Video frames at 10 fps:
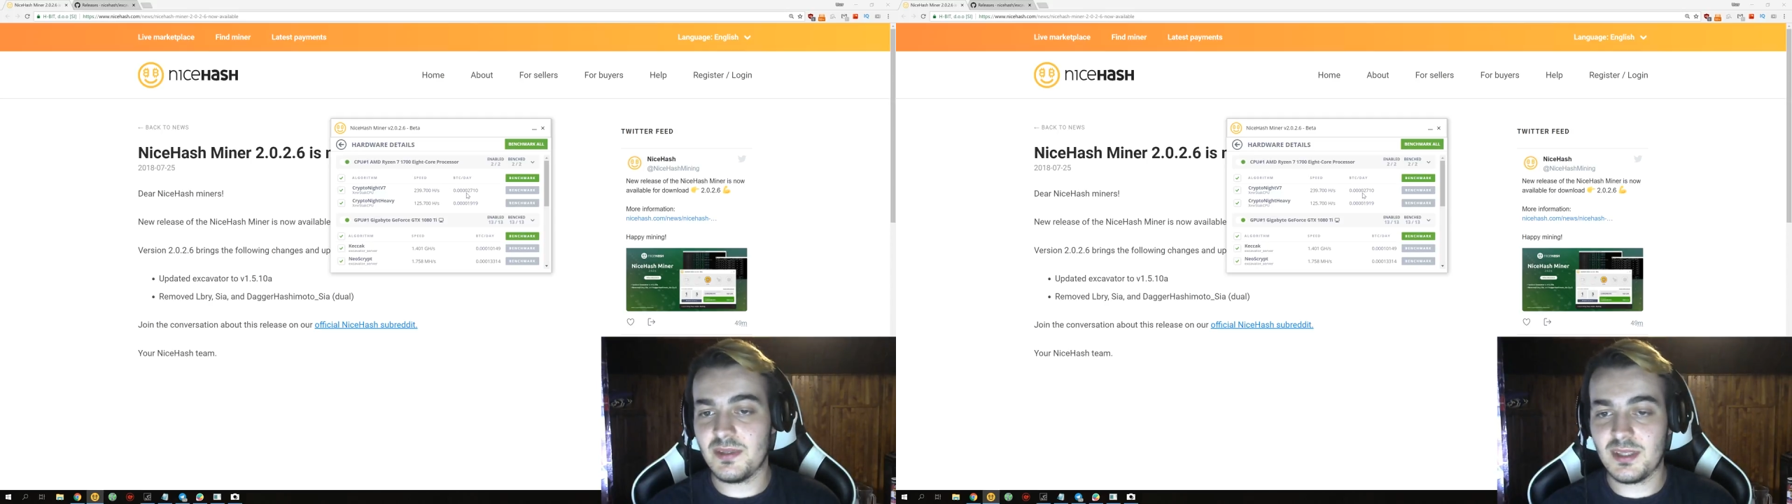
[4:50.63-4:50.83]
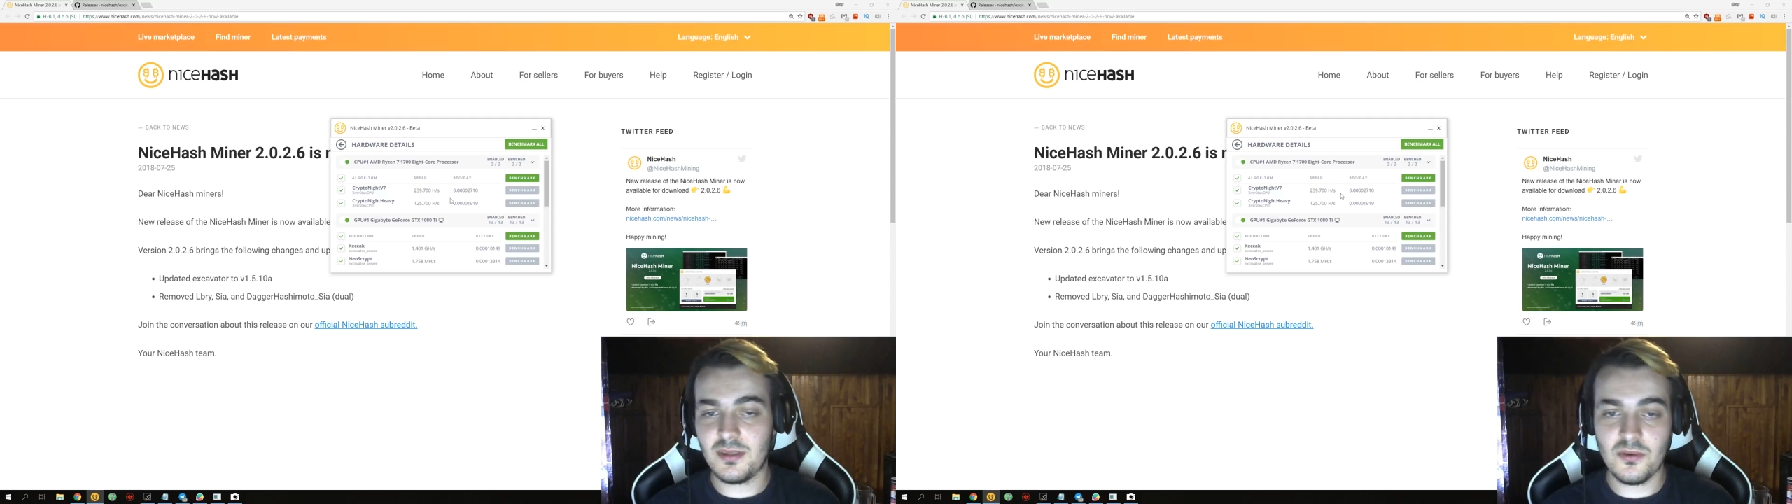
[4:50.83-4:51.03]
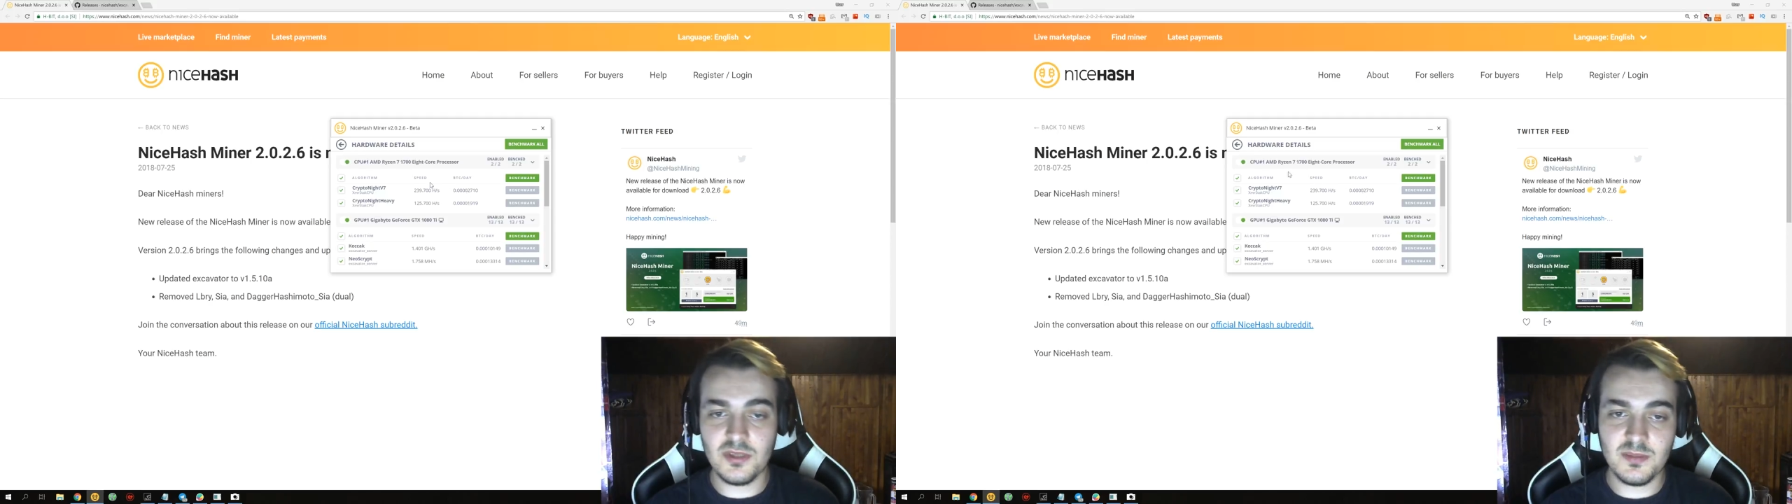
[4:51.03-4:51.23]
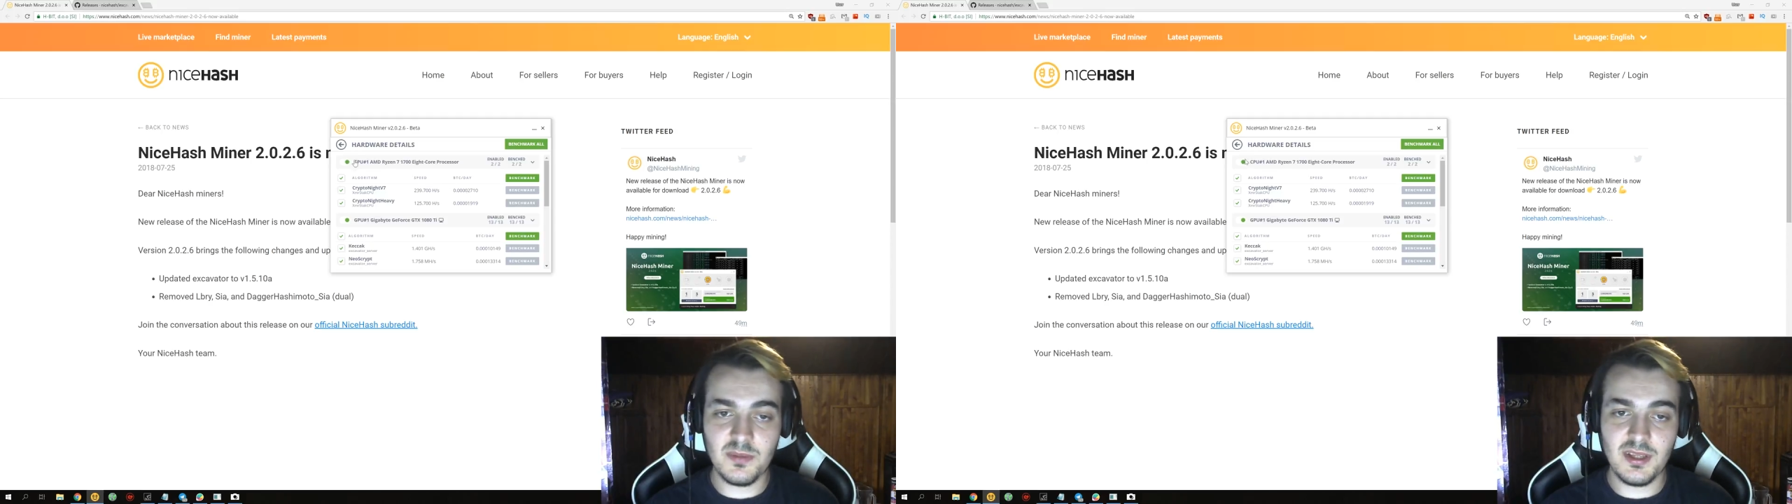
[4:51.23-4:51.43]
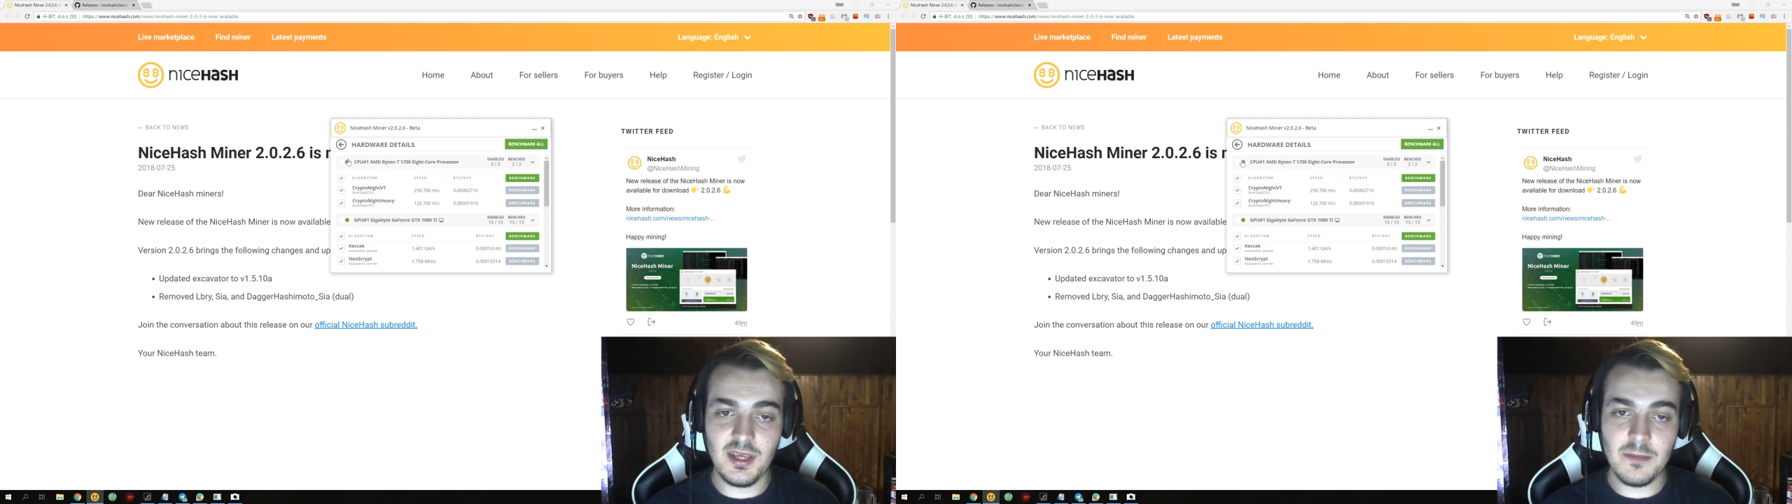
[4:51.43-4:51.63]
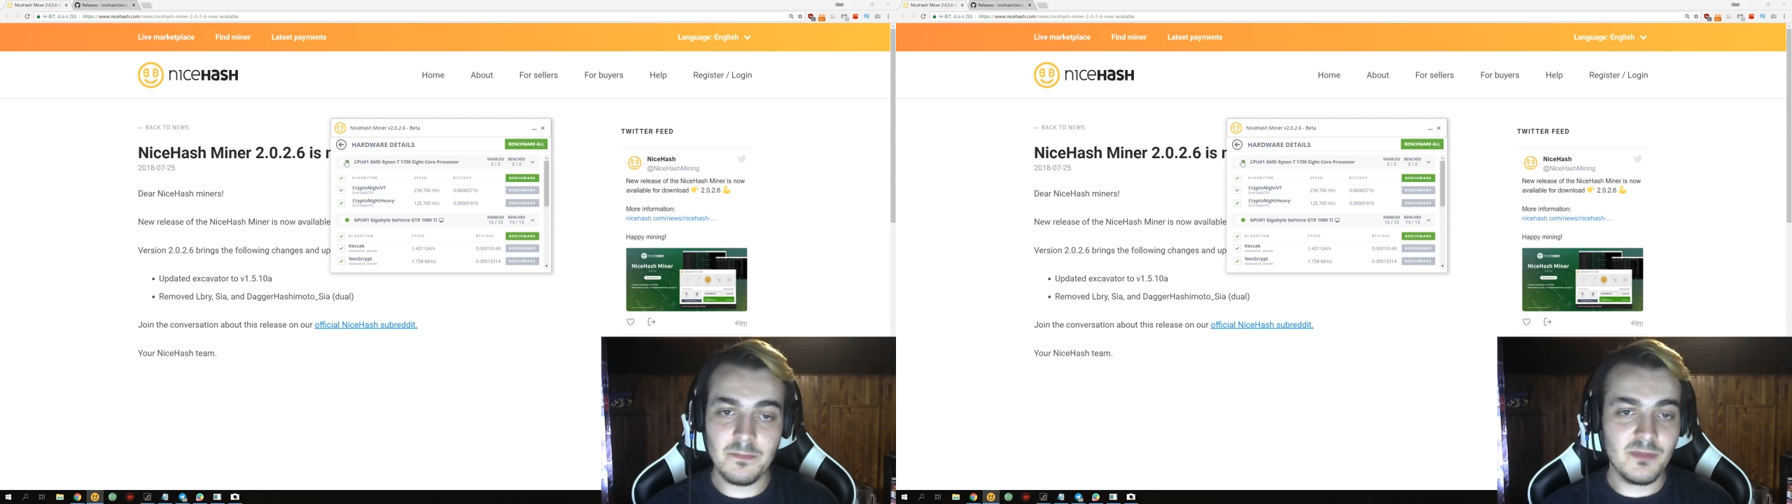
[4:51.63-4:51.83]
satoshis per day